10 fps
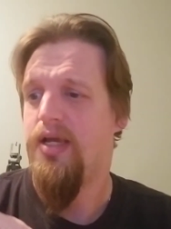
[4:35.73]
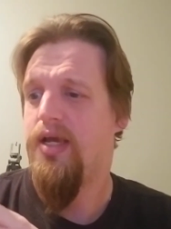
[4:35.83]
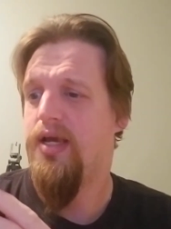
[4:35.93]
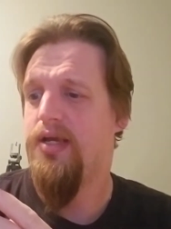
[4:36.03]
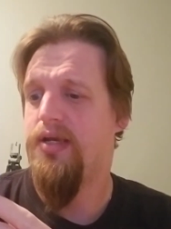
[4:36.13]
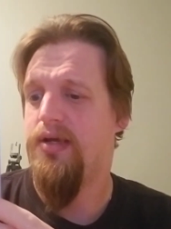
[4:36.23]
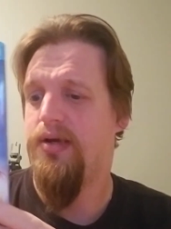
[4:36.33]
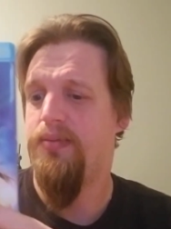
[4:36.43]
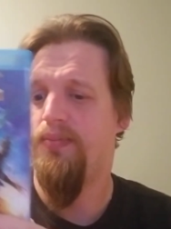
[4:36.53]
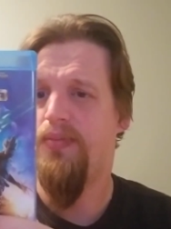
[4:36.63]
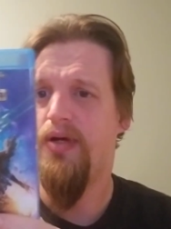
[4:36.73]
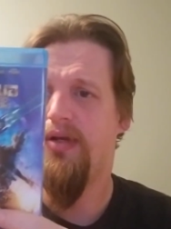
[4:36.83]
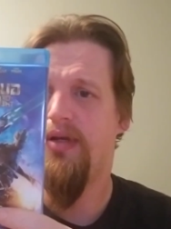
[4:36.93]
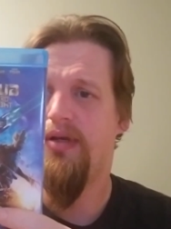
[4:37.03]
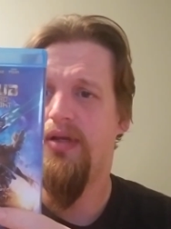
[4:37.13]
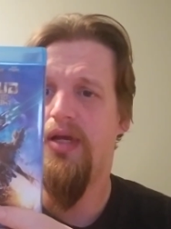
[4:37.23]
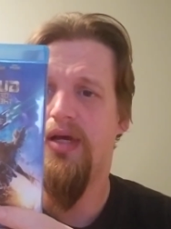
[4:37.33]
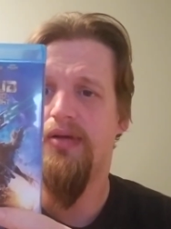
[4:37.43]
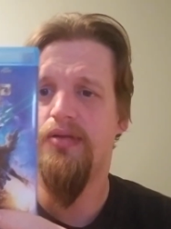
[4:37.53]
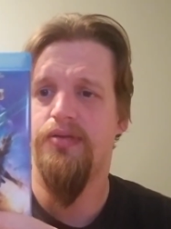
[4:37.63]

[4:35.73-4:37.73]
And um, but yeah,